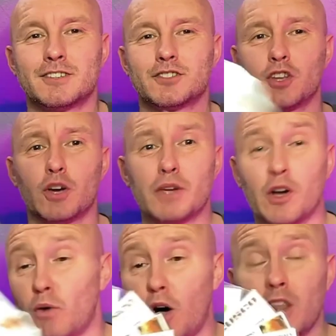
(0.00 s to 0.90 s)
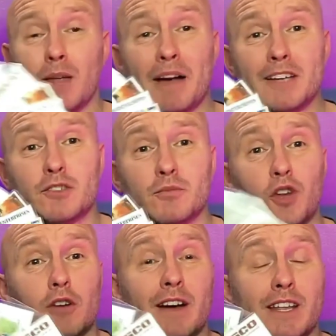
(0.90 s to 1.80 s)
So there we go, all them items
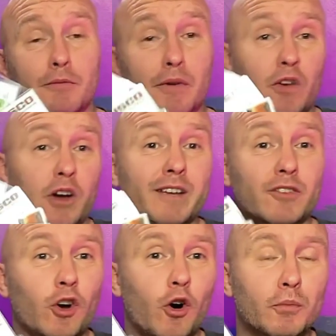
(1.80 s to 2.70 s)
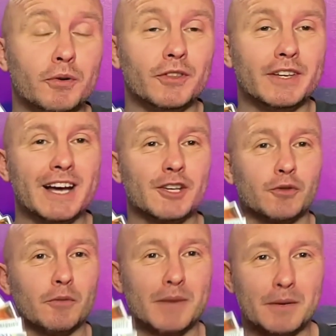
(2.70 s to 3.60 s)
already, and we've not even opened the
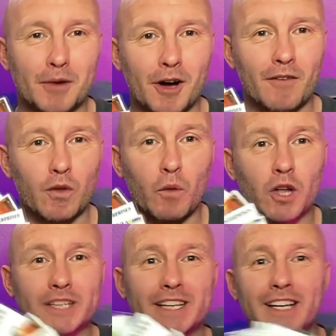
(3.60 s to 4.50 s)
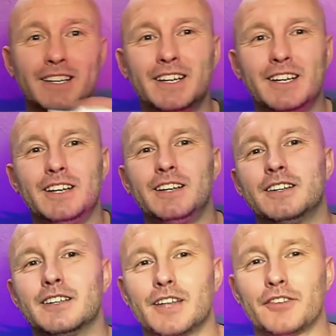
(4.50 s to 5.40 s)
actual main part of the wallet yet.
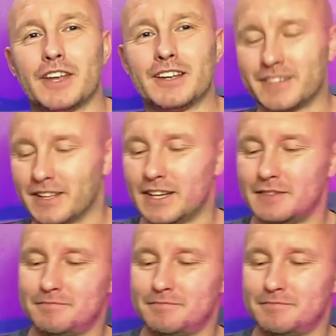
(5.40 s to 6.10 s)
Let's get into that.